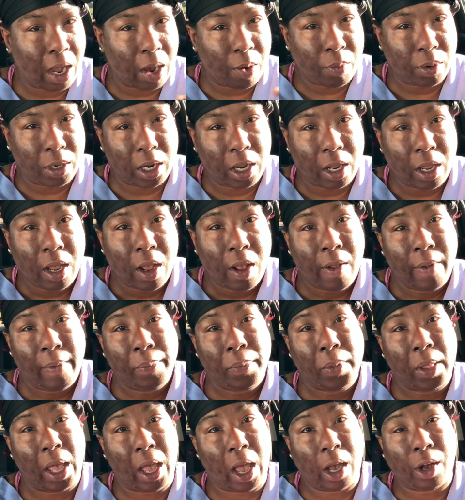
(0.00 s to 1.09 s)
I want to
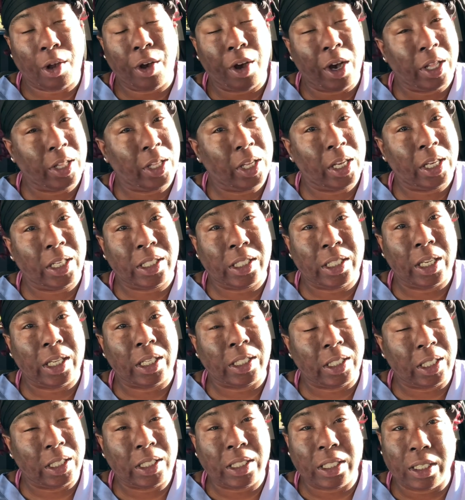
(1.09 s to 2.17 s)
I call it into
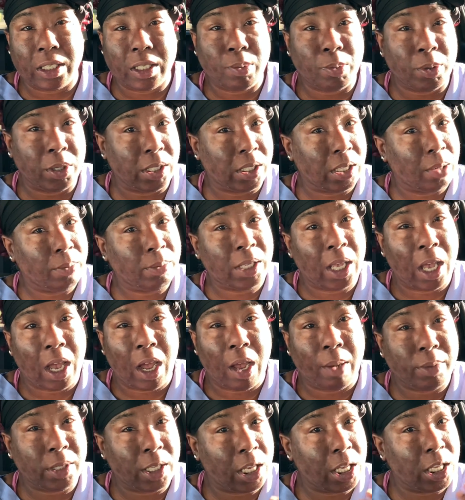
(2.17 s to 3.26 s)
existence, but
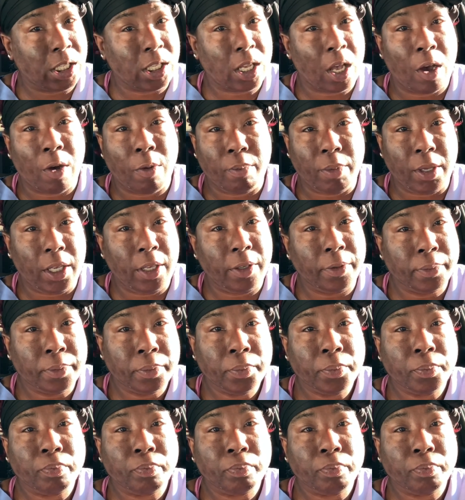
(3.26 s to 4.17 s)
sometimes it's gonna be